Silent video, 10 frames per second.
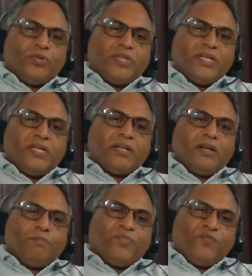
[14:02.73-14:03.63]
that, so that
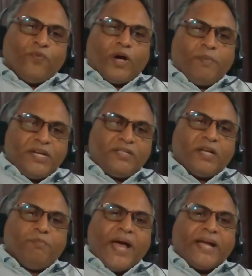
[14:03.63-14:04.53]
it
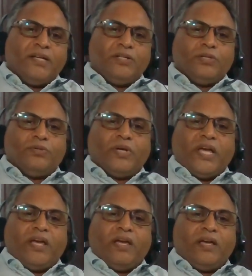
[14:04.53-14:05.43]
formats that back
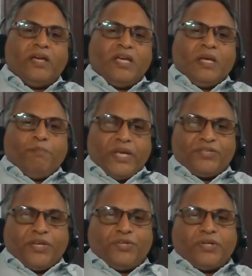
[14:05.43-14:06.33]
into a
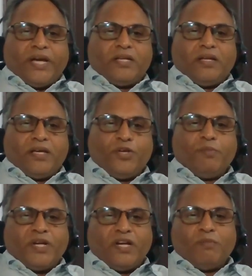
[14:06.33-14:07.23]
message, right?
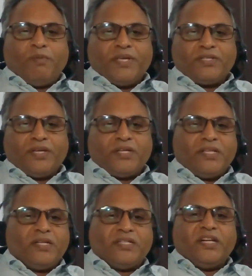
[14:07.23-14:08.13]
A human readable
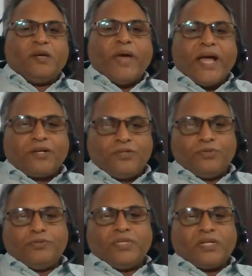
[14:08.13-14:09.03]
message, and then send it back
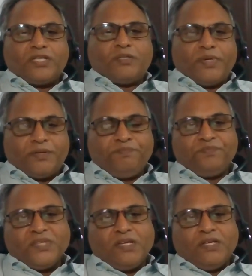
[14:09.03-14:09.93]
to the customer.
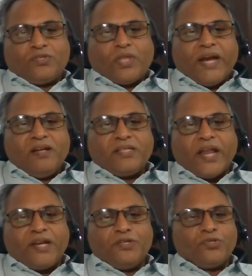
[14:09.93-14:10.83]
So the
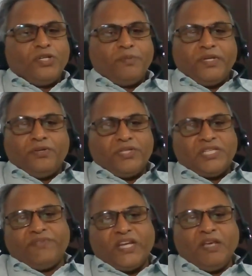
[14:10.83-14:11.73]
ideal scenario is going to be
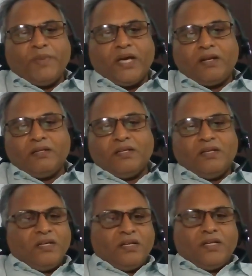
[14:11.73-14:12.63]
you receive an
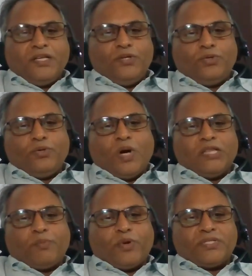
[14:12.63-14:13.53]
email, you
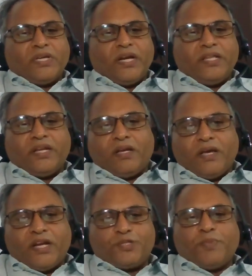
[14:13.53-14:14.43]
do all the processing, and
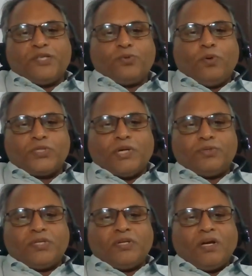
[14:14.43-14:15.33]
then a response
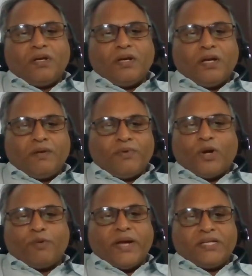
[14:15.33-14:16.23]
goes out
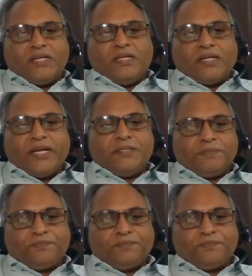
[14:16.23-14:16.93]
automatically,